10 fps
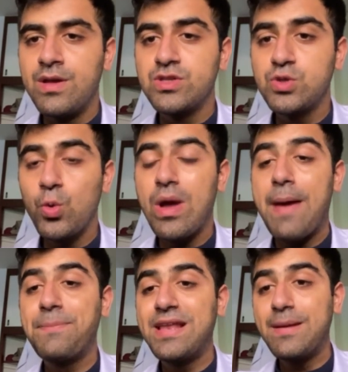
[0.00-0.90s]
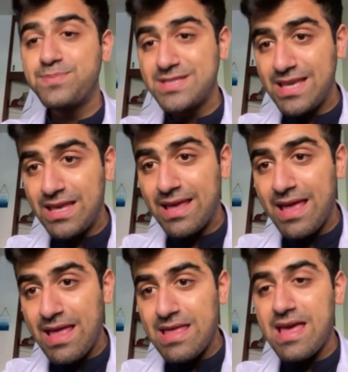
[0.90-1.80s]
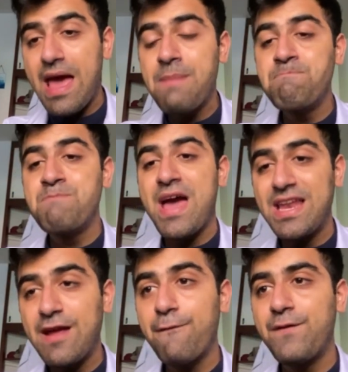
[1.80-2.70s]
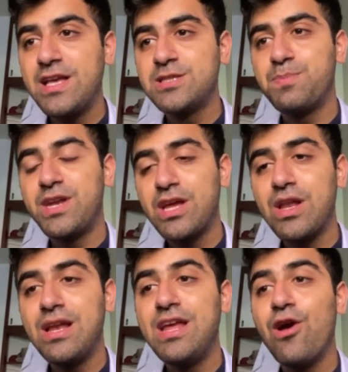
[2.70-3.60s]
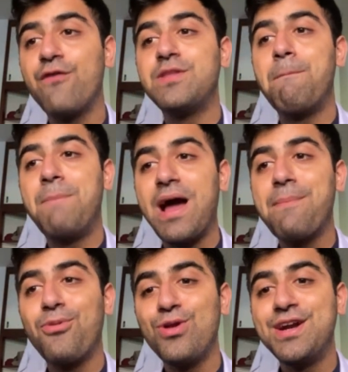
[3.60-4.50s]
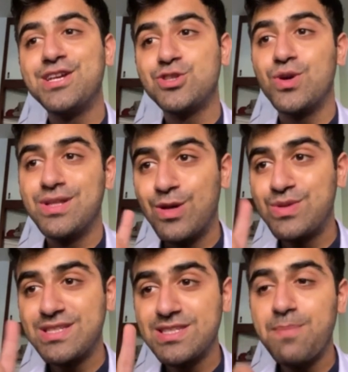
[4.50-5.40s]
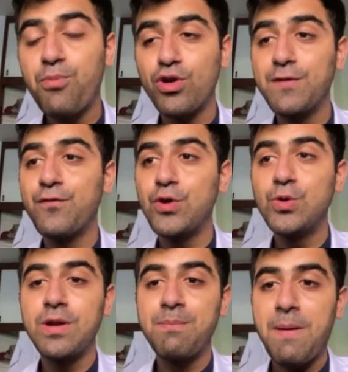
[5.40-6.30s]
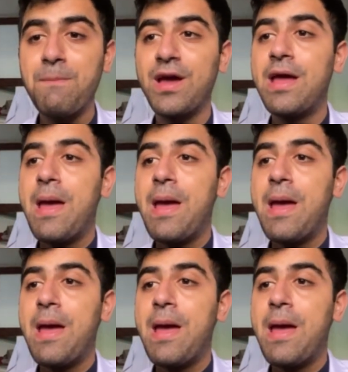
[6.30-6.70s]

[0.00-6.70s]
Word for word: So epilepsy and manic phase particularly of the bipolar disorder now this is important for you to remember